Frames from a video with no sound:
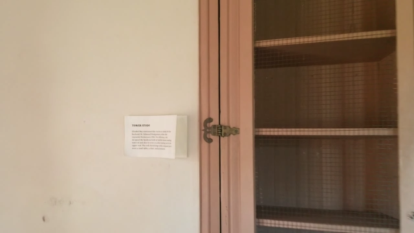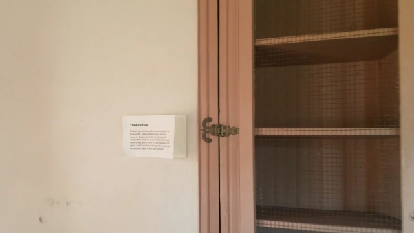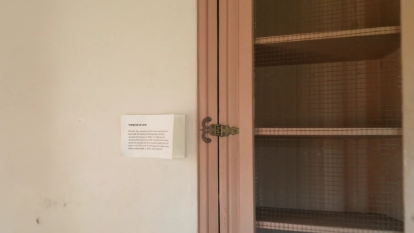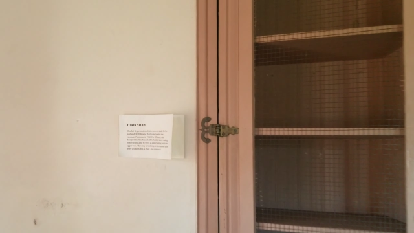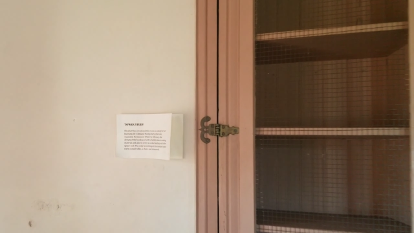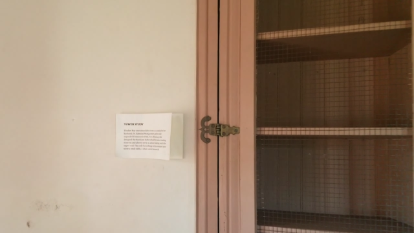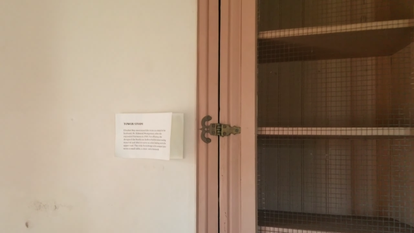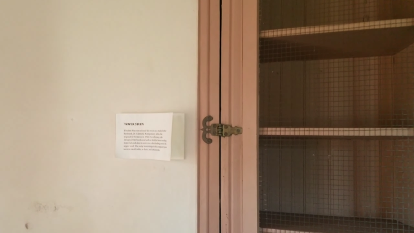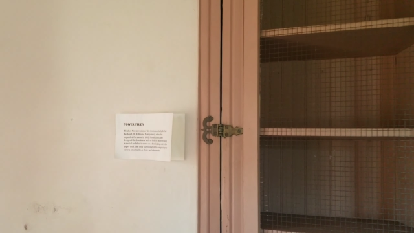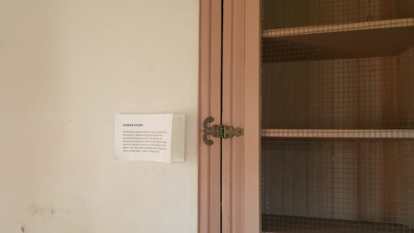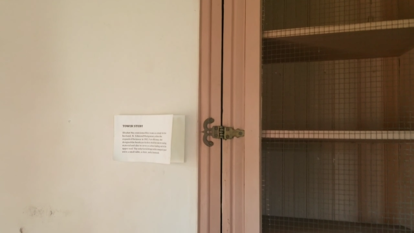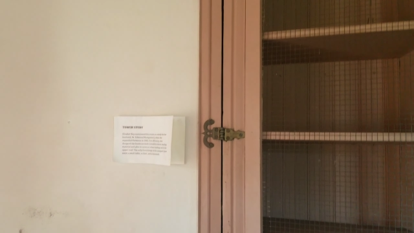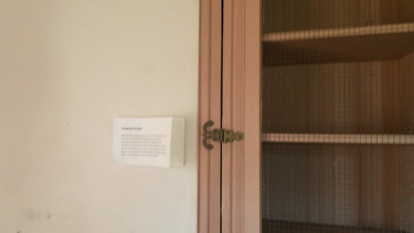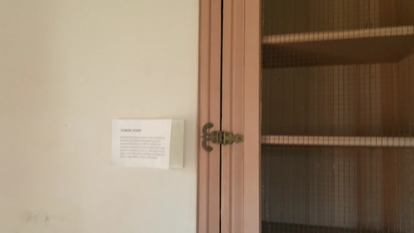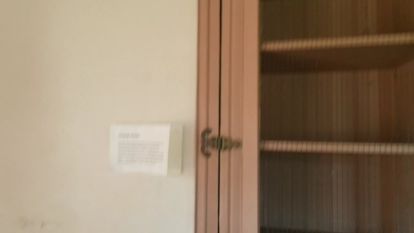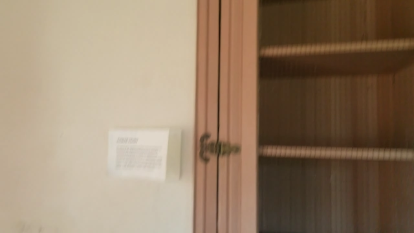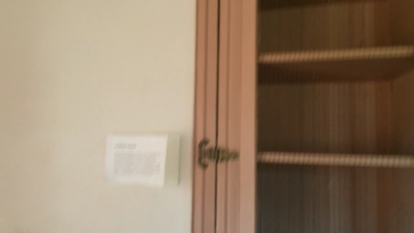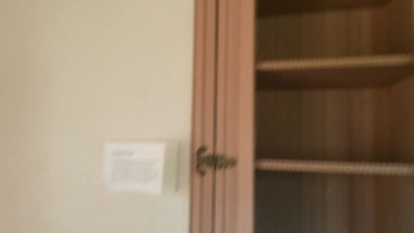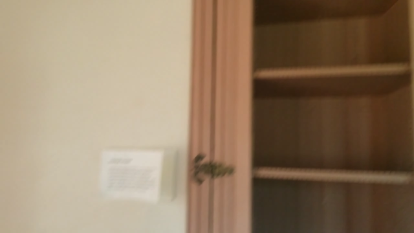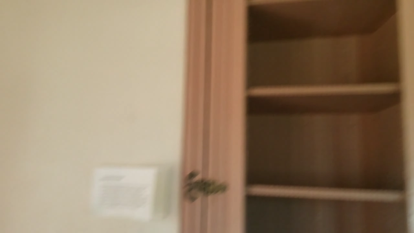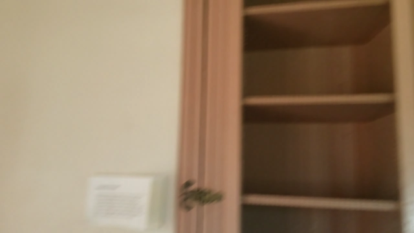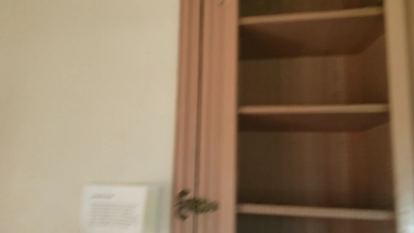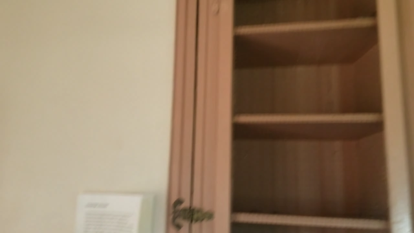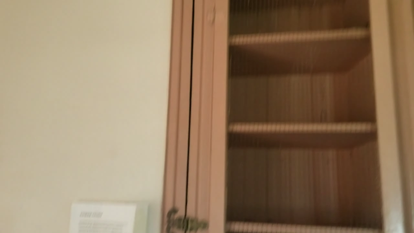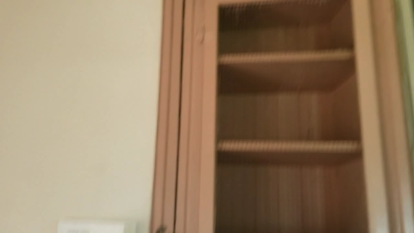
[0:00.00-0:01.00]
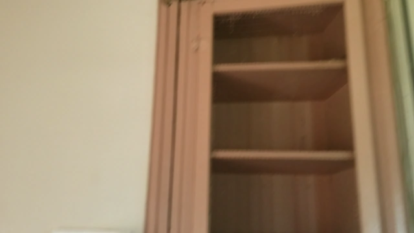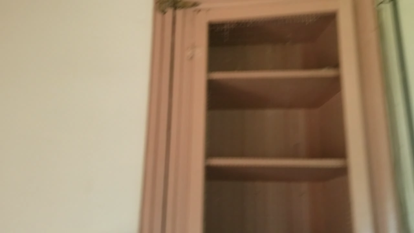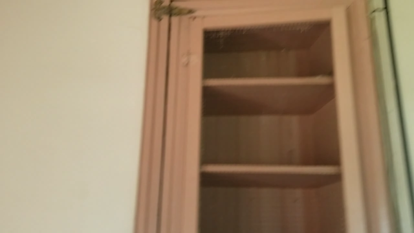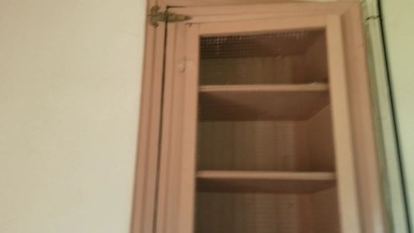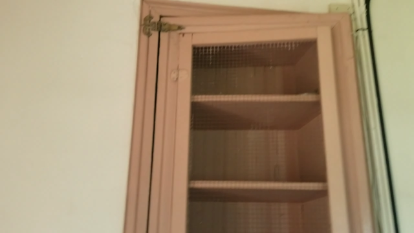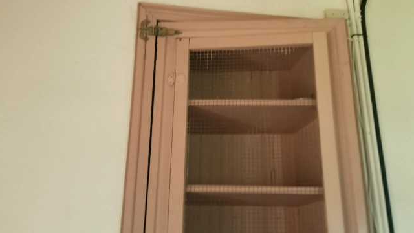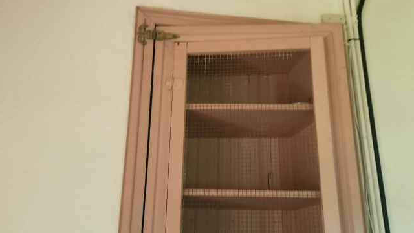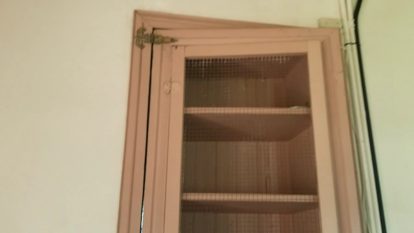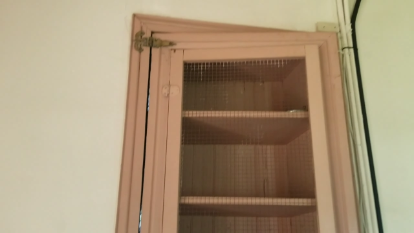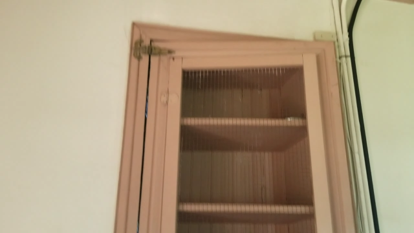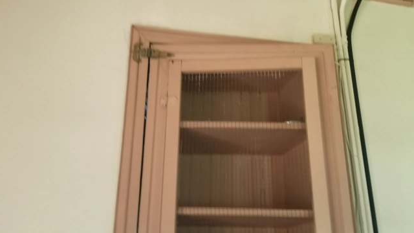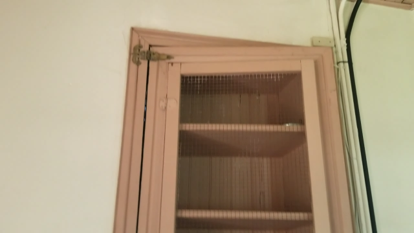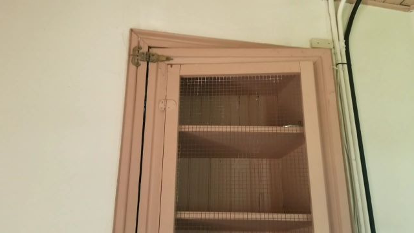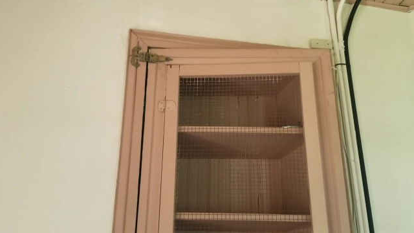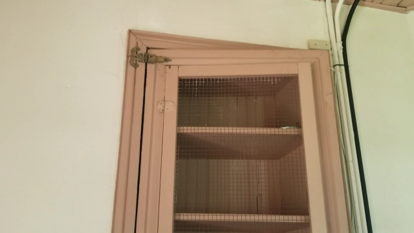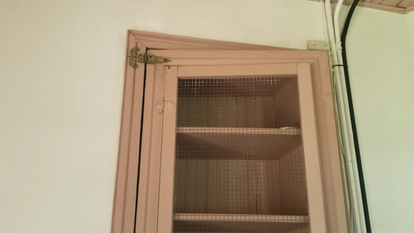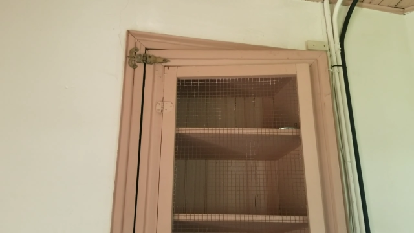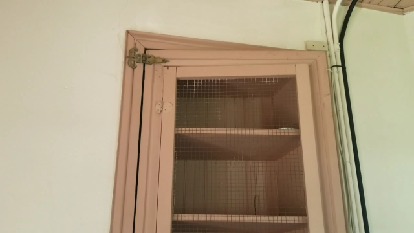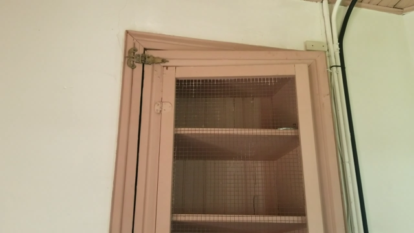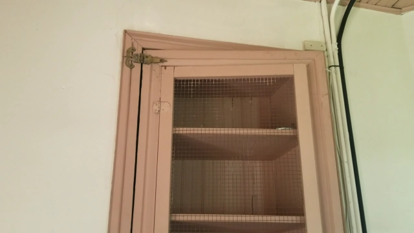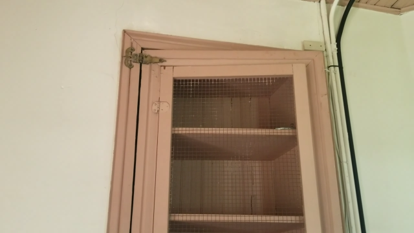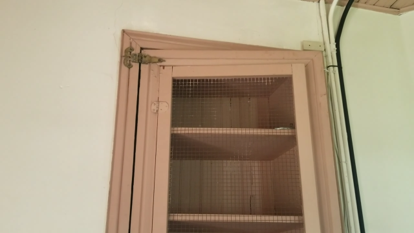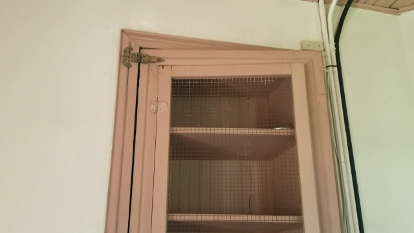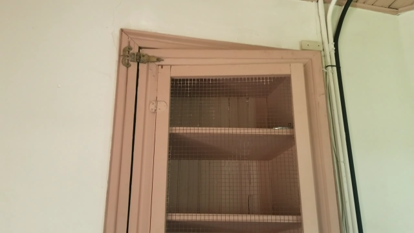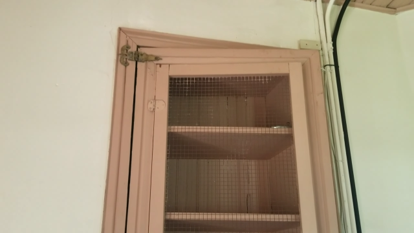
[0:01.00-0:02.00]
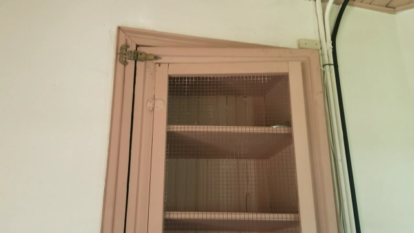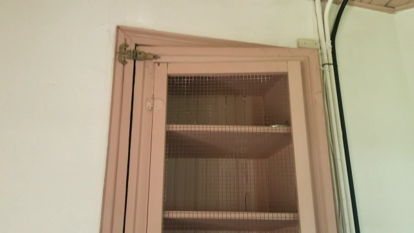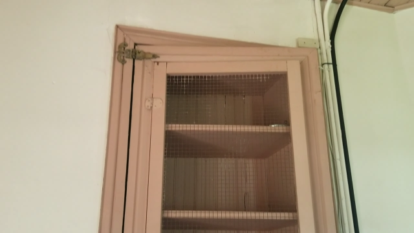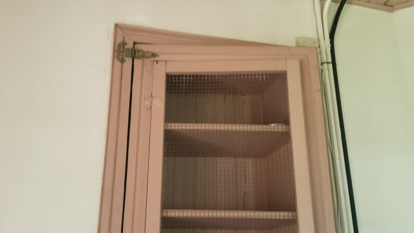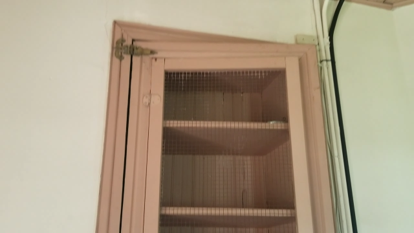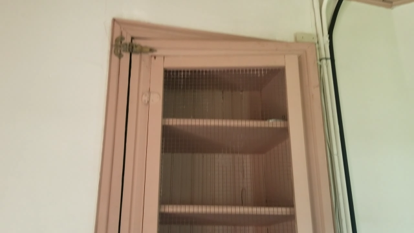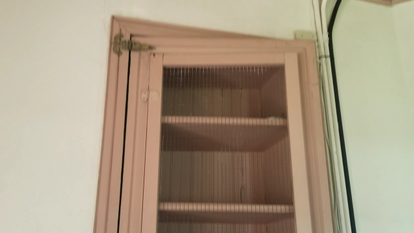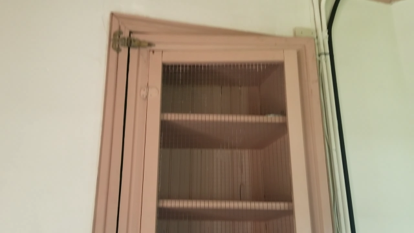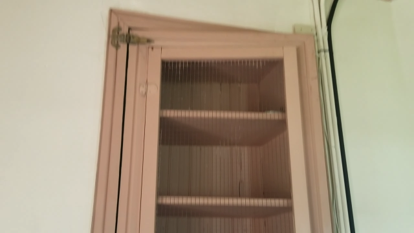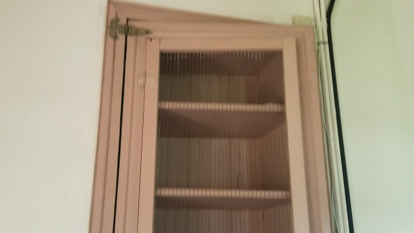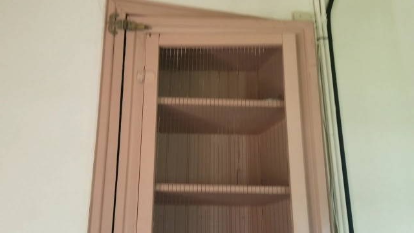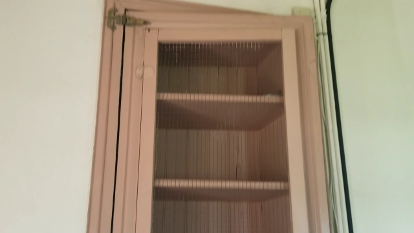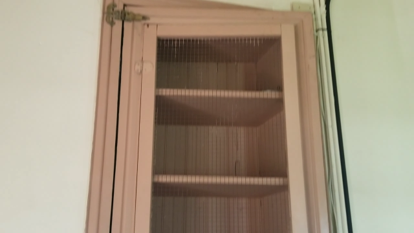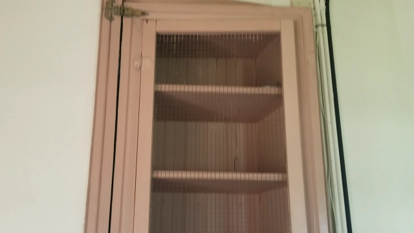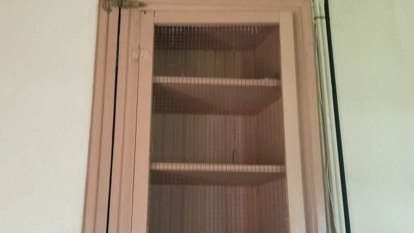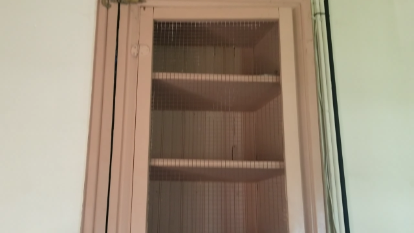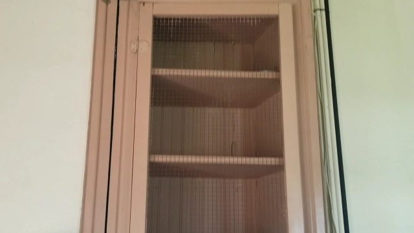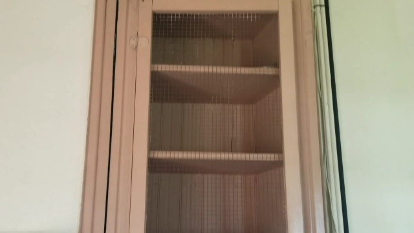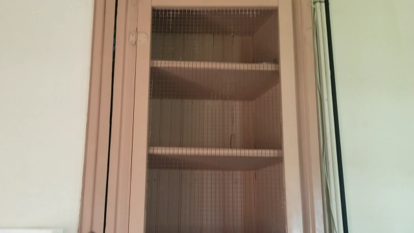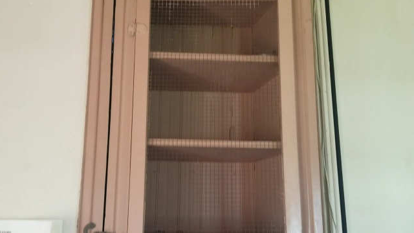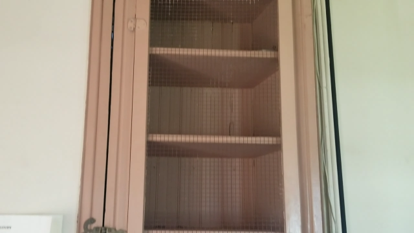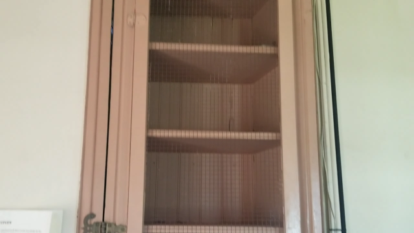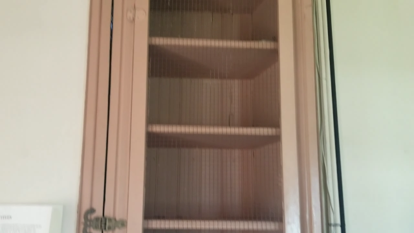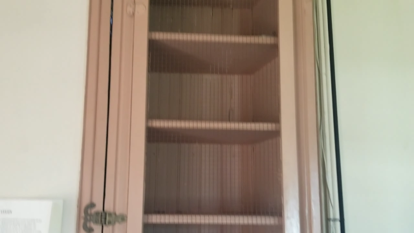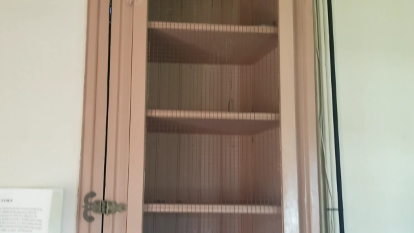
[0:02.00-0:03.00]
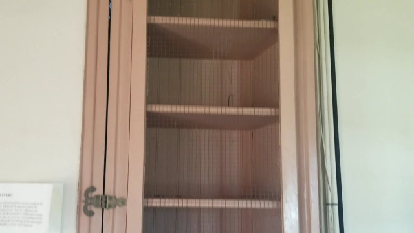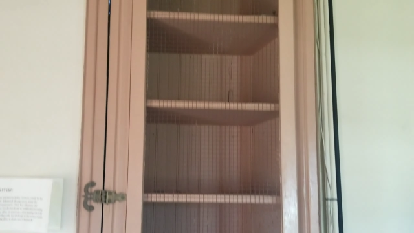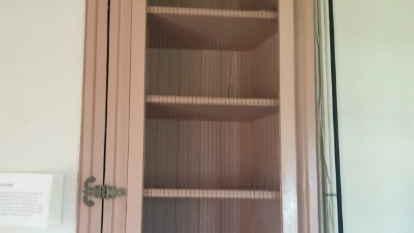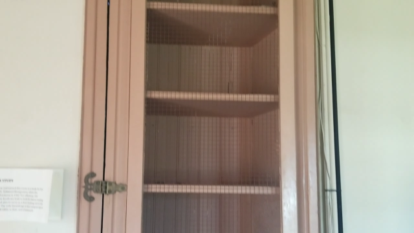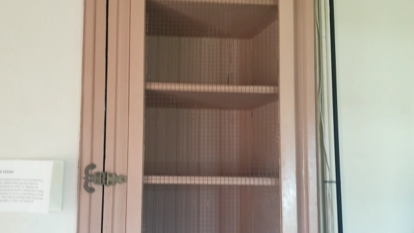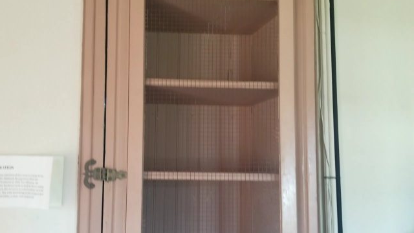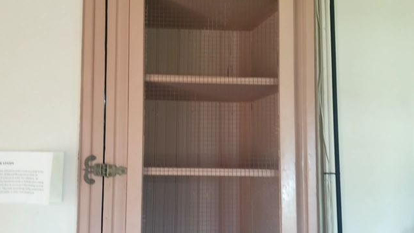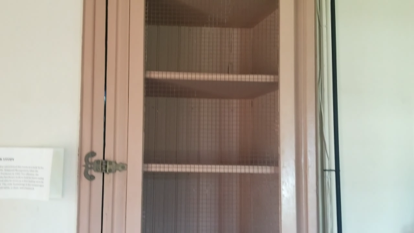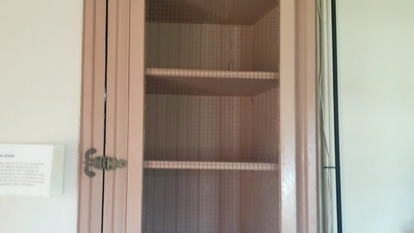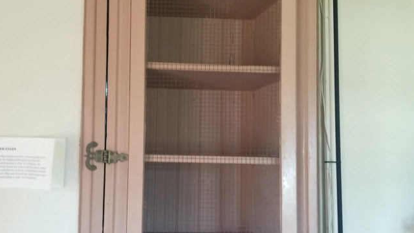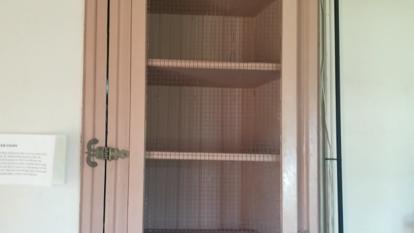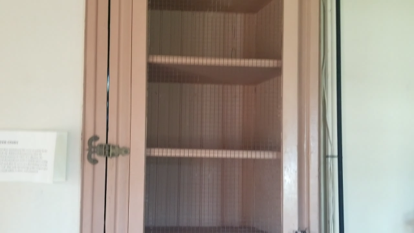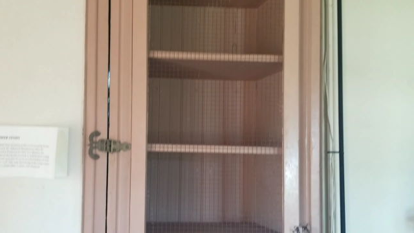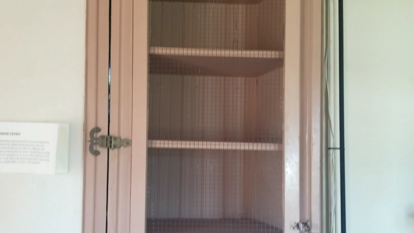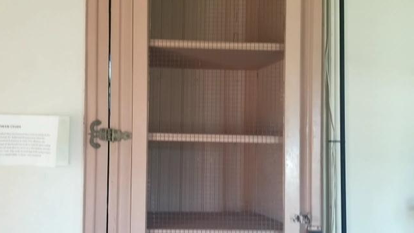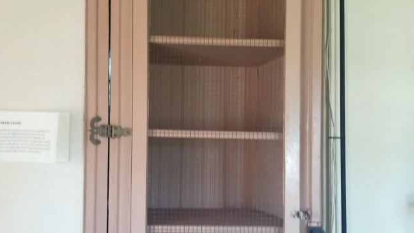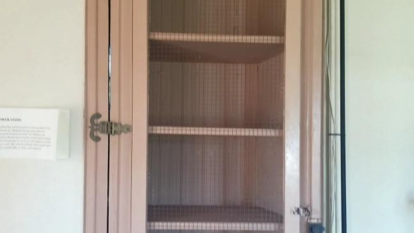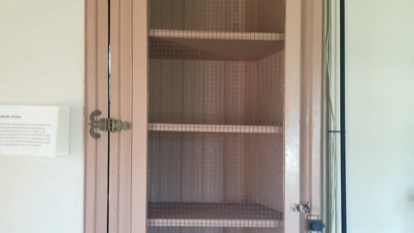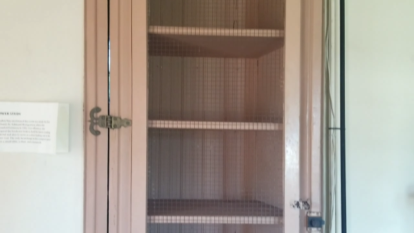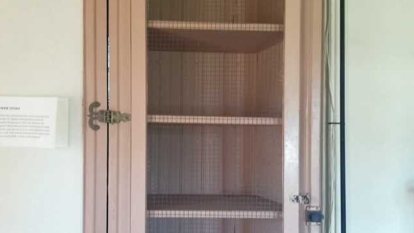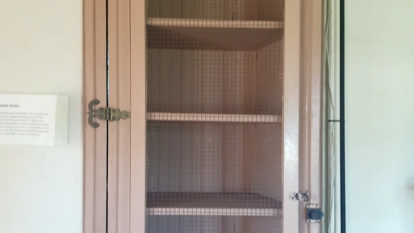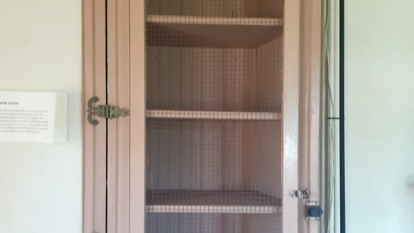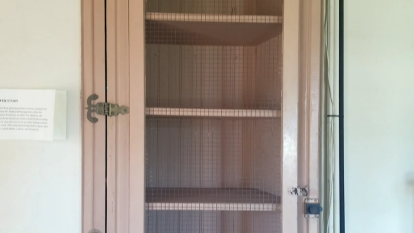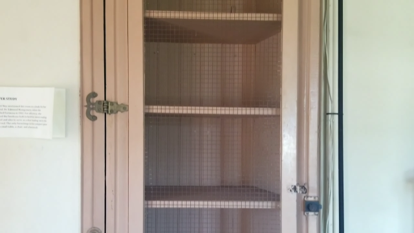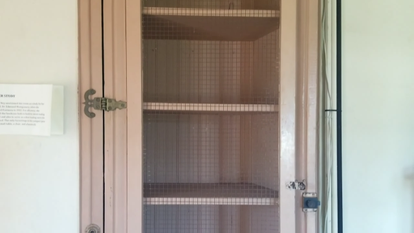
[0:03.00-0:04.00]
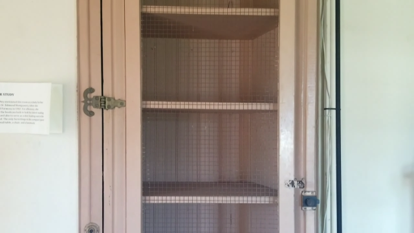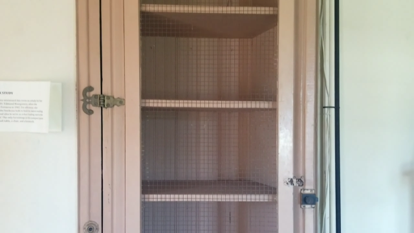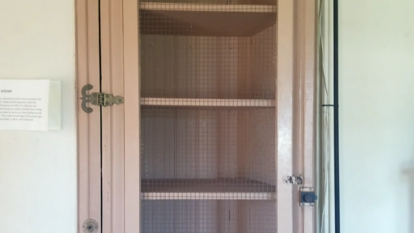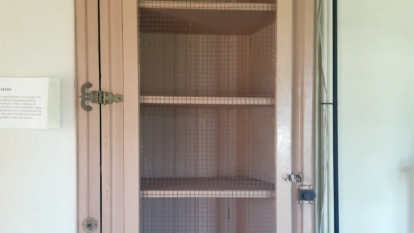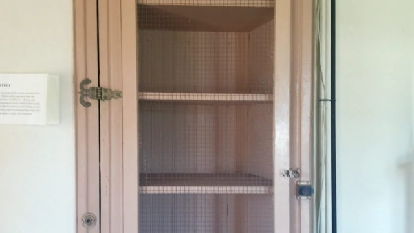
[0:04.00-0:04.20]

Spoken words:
(no speaker visible)